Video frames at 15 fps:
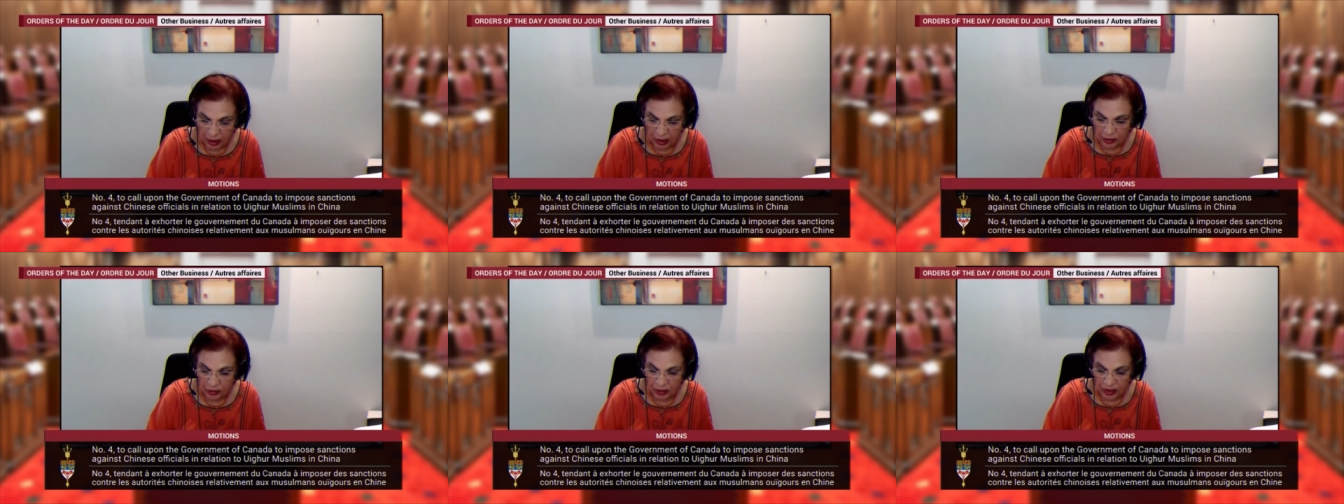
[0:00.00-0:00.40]

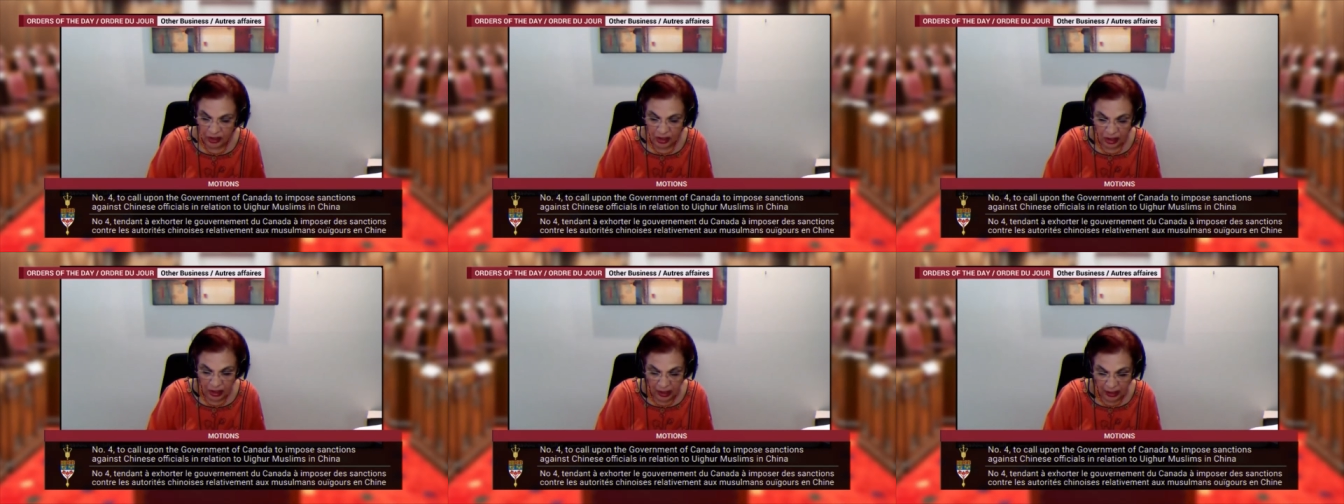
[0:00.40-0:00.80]
to the
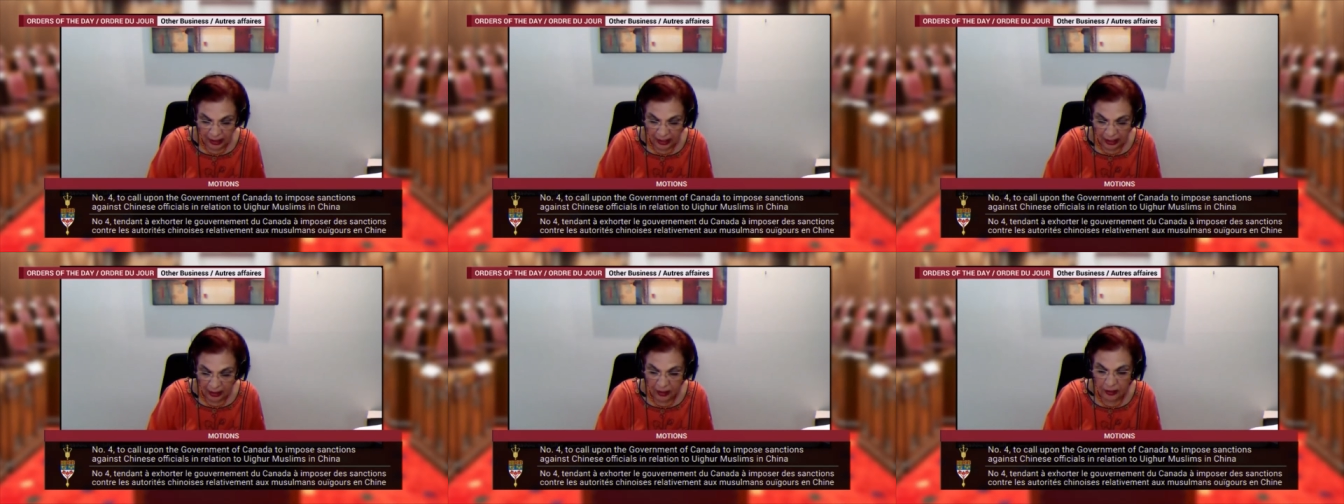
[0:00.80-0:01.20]

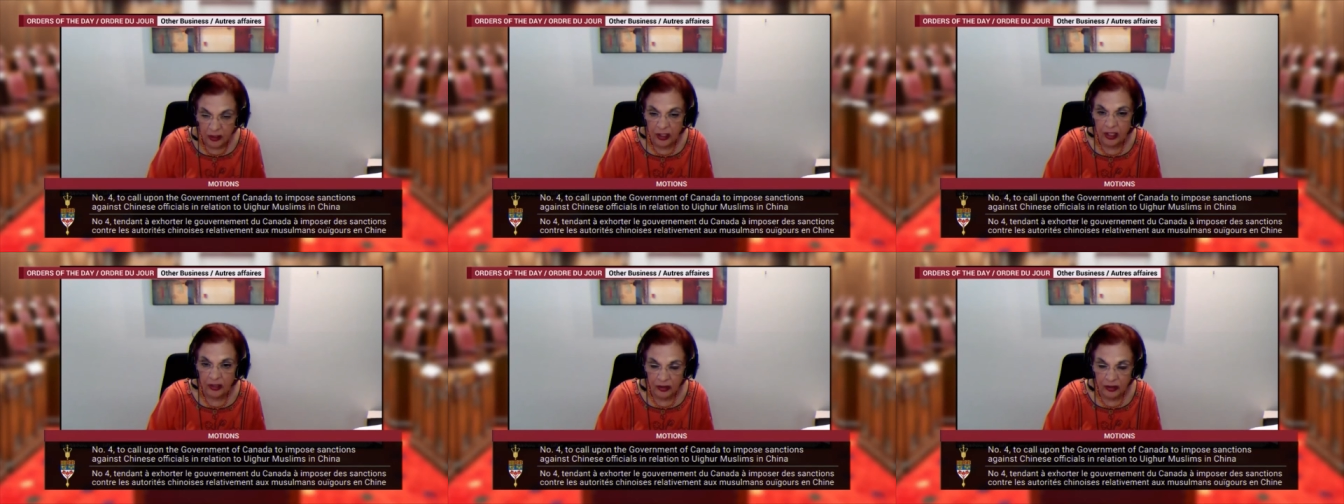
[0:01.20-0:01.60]
Xinjiang
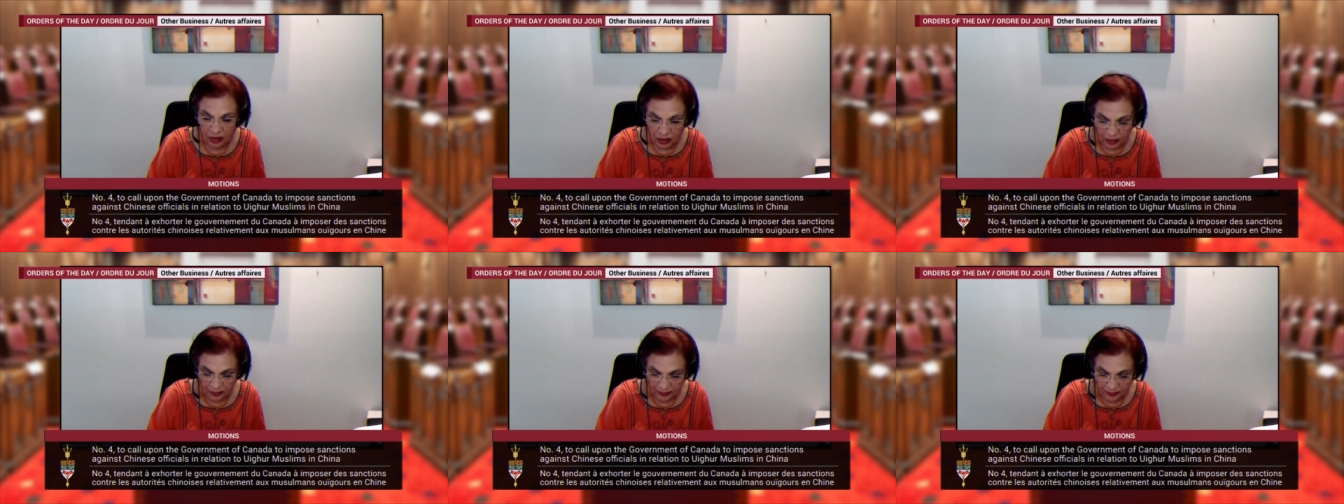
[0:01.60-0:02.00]

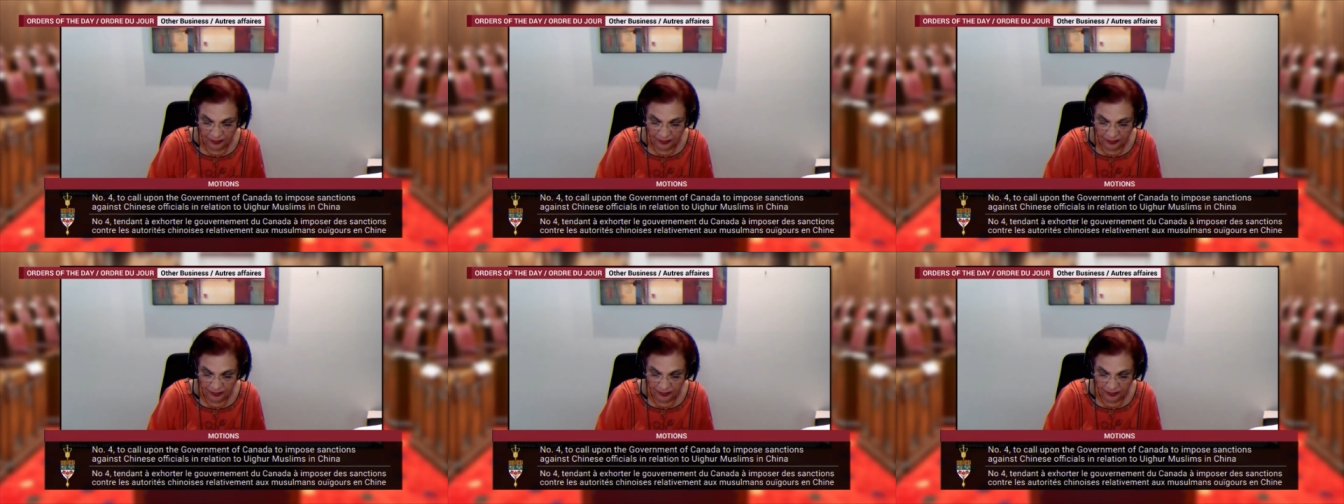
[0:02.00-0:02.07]
region.